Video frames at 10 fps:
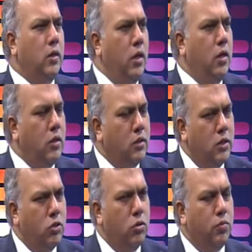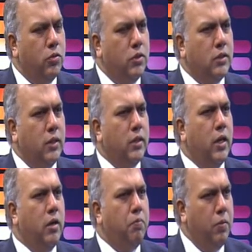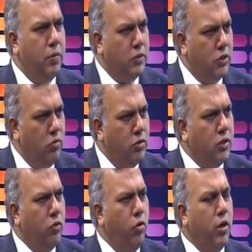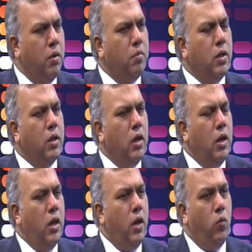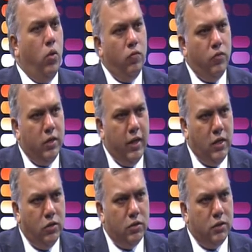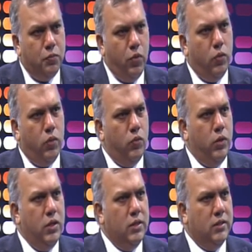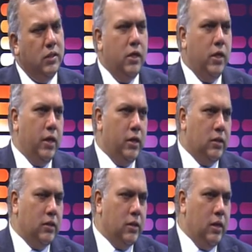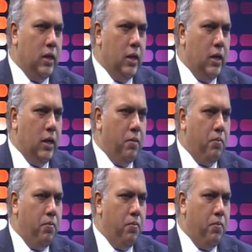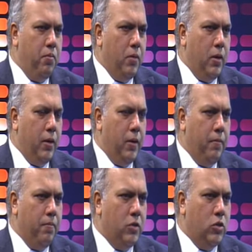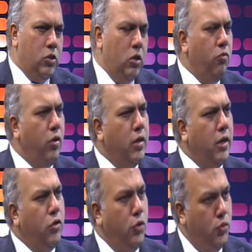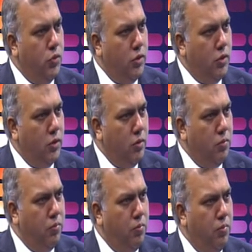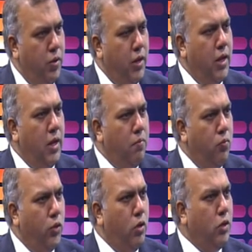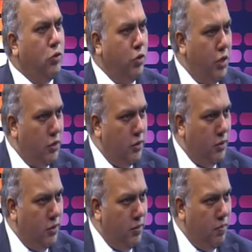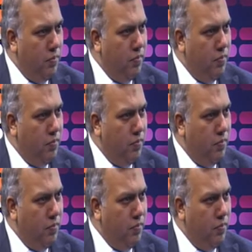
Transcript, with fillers: Yeah, it's a natural process, and there are people's children are growing up, and one of the dangerous point what we see here is um, children and youth yeah. bringing up without education. Right.